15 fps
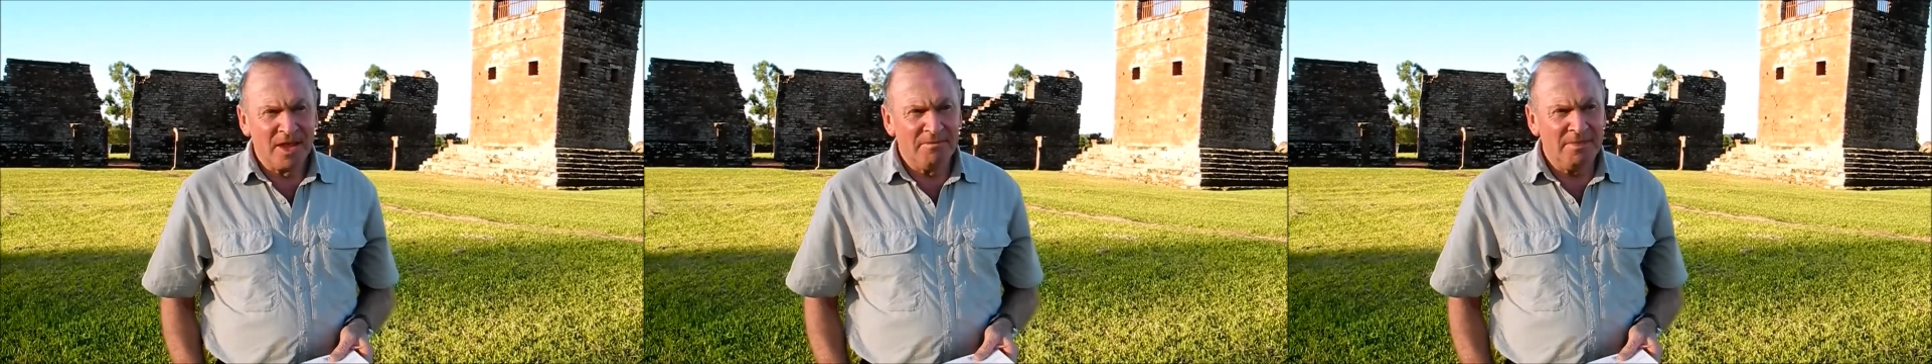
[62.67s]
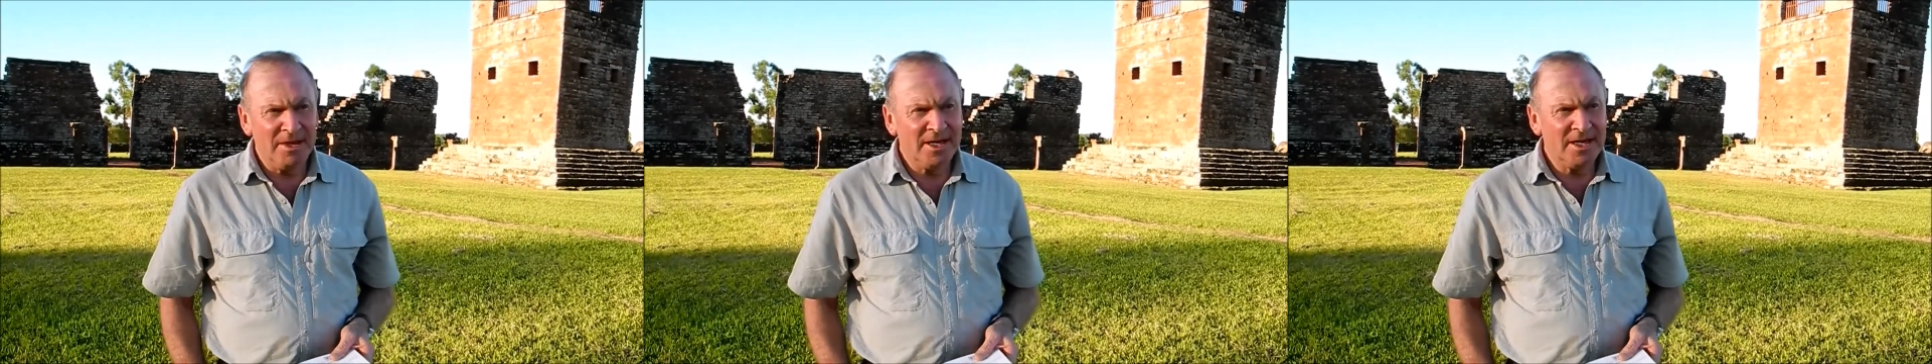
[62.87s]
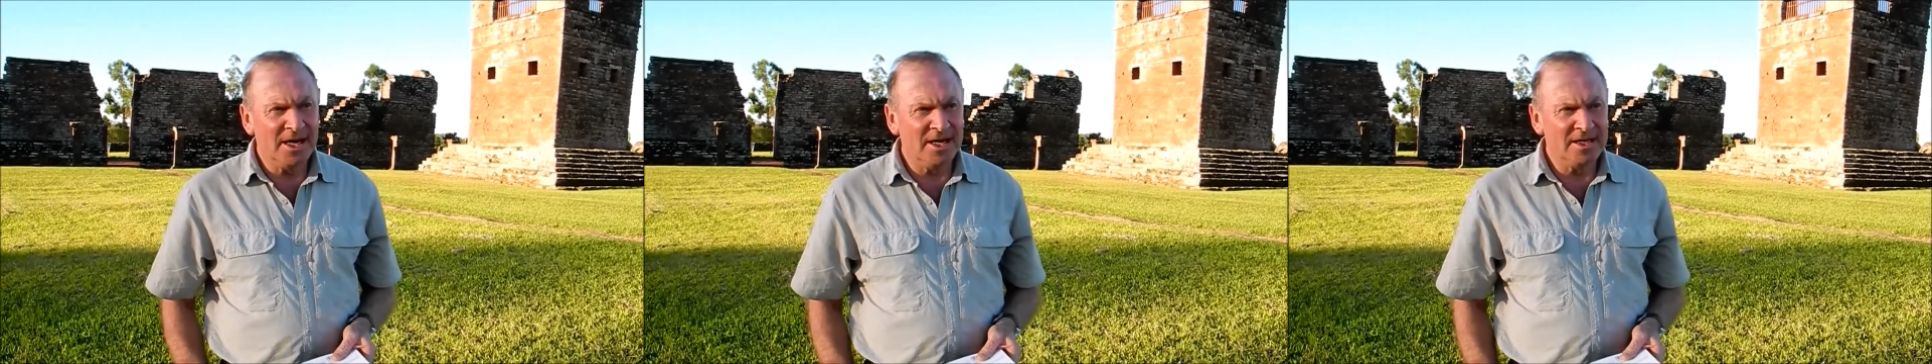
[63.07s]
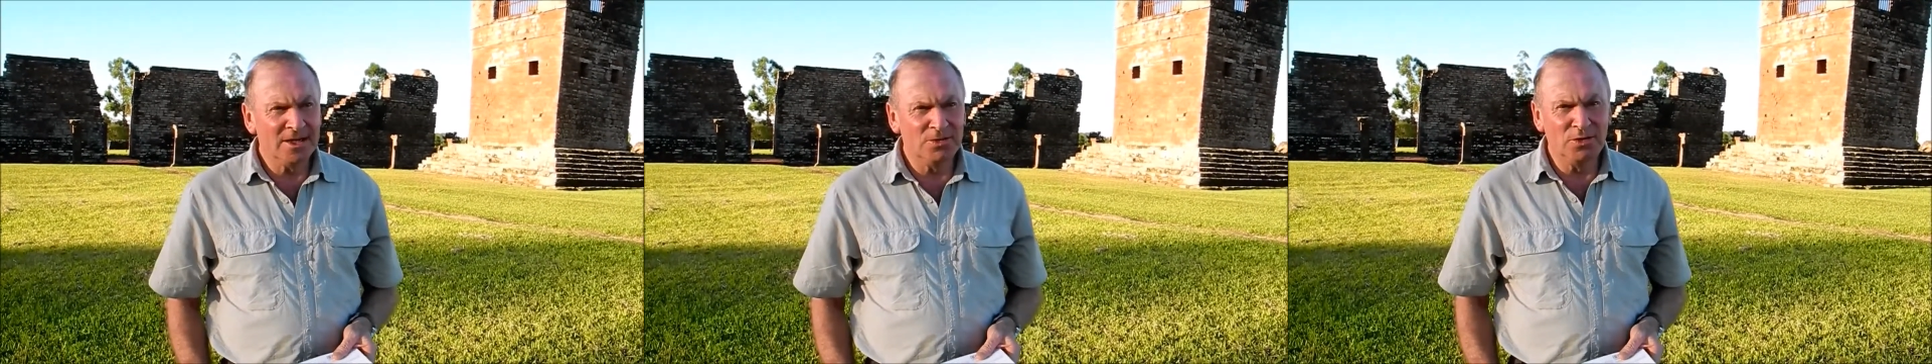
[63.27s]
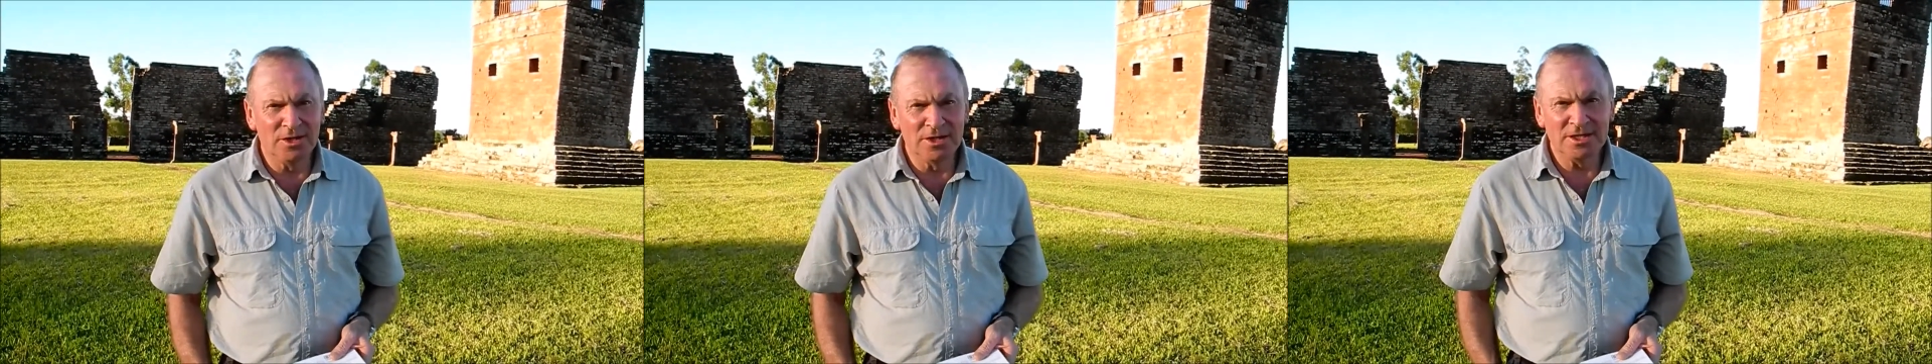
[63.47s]
because
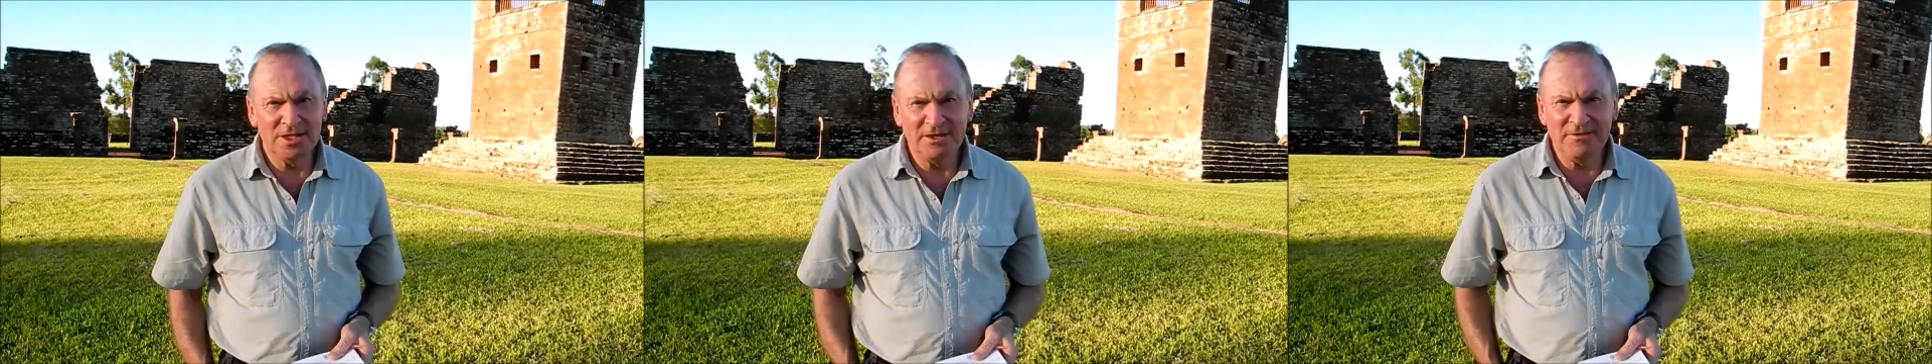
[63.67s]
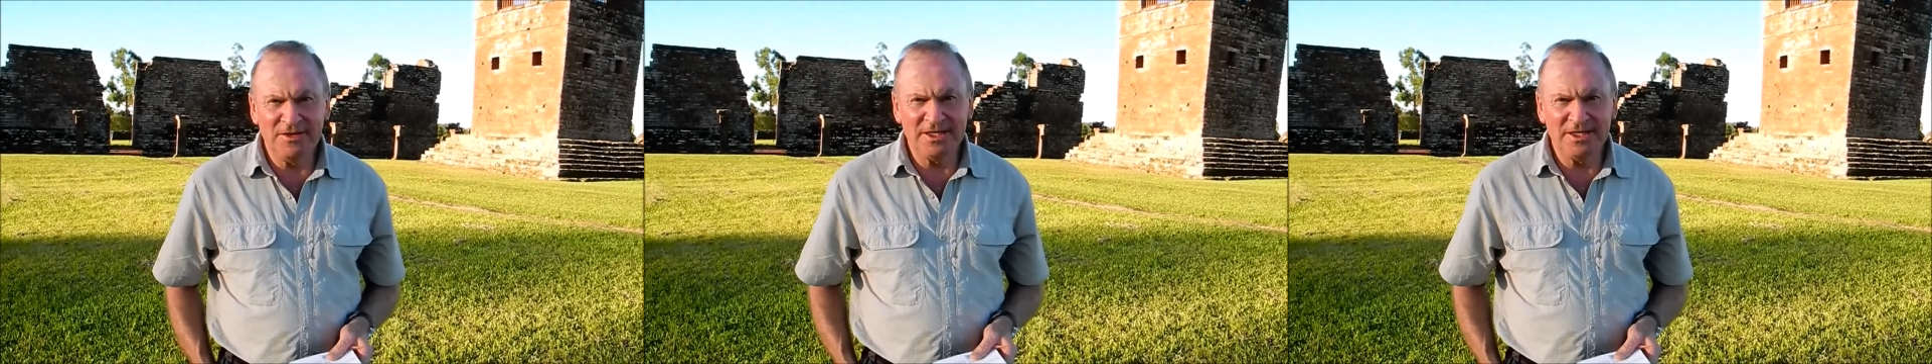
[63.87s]
I wanted to